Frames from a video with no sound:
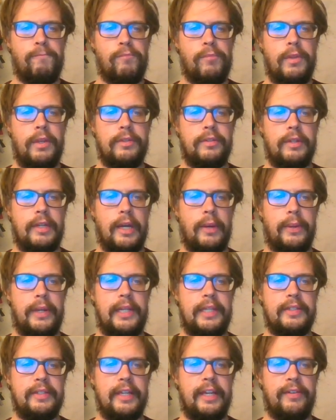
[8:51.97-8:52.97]
So now we
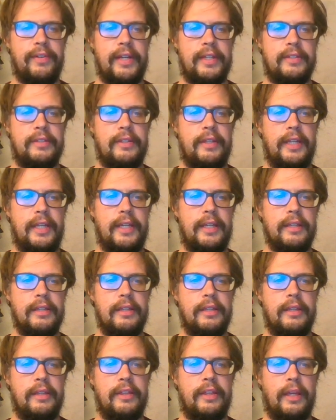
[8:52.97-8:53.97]
need to give it the
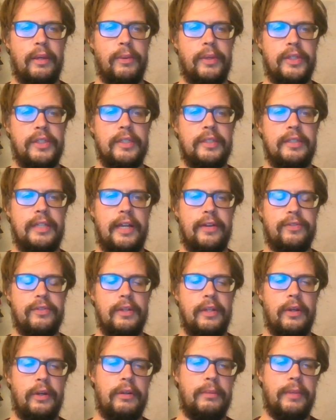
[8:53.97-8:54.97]
thing which is left
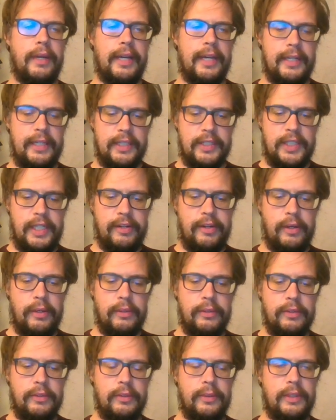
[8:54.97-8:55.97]
alone by adding
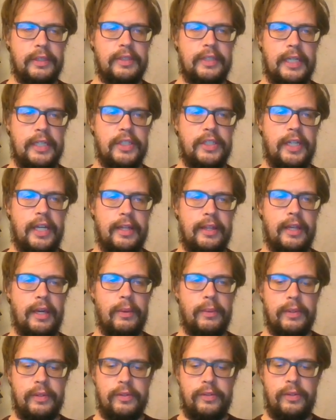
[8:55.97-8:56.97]
0, so instantiate
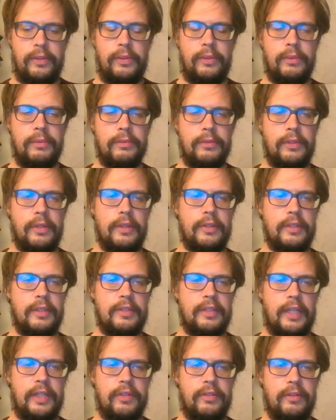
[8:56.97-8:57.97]
that with 2, so
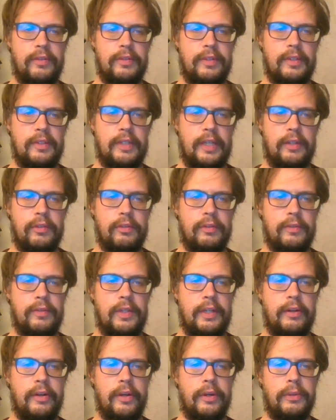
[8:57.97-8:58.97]
successor of
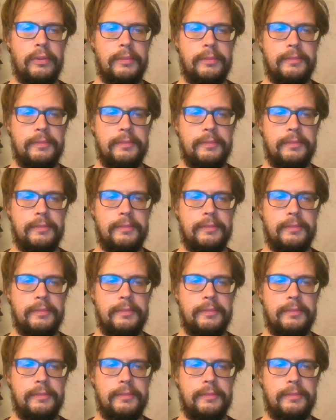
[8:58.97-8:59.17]
0,